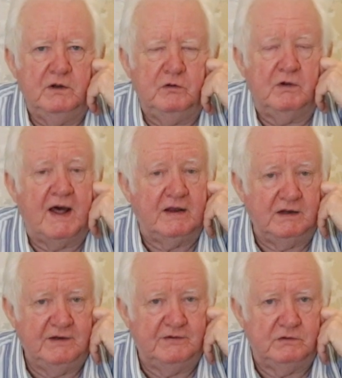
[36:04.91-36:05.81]
You're
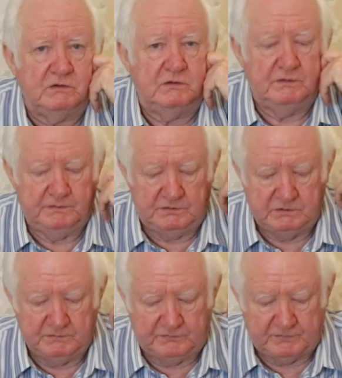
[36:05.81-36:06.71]
analytical,
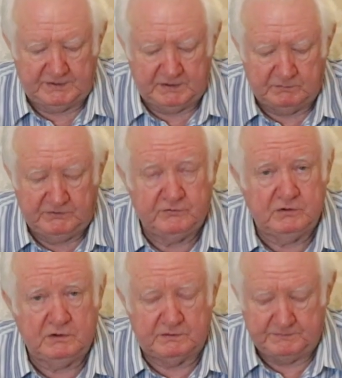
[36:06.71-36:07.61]
number 3, and which is
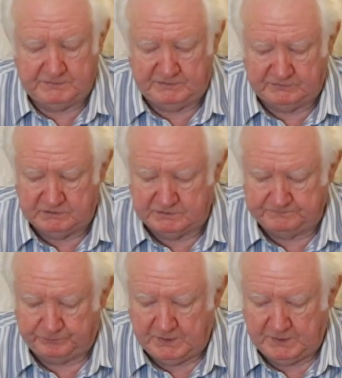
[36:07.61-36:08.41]
good. It's good.